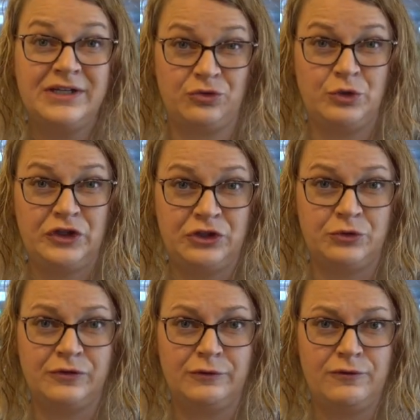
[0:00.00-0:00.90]
it's really
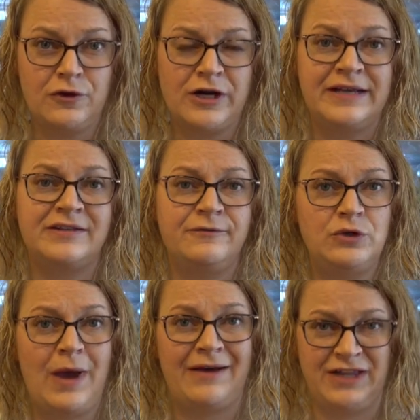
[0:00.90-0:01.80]
useful for is if
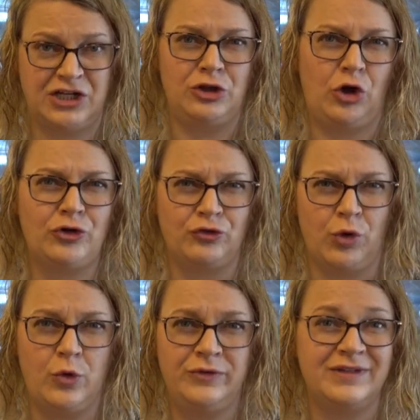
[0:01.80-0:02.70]
you have like a large
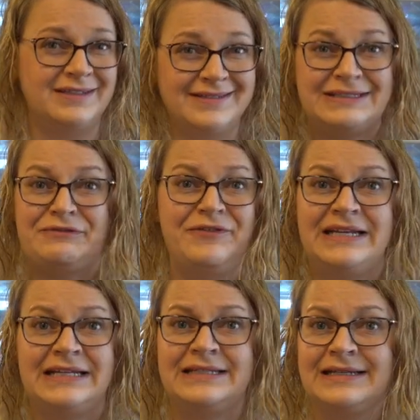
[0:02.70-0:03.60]
roast that doesn't
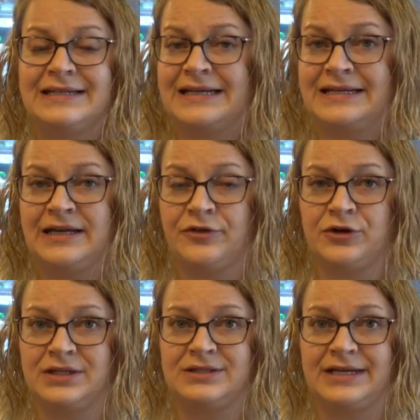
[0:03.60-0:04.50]
fit into any
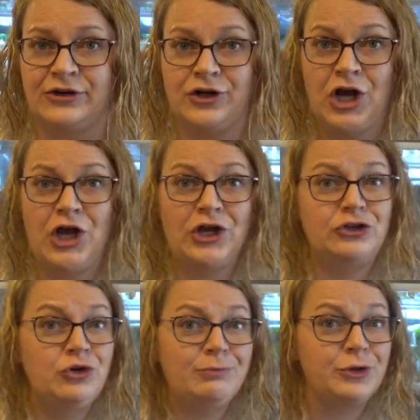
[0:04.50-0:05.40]
other container,
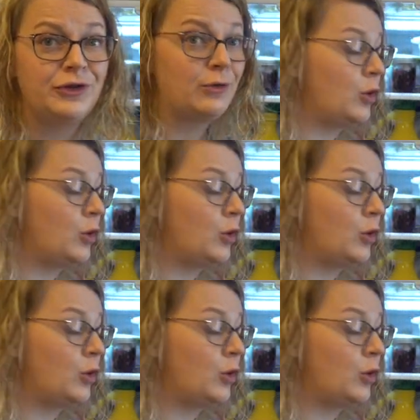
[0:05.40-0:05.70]
you can put that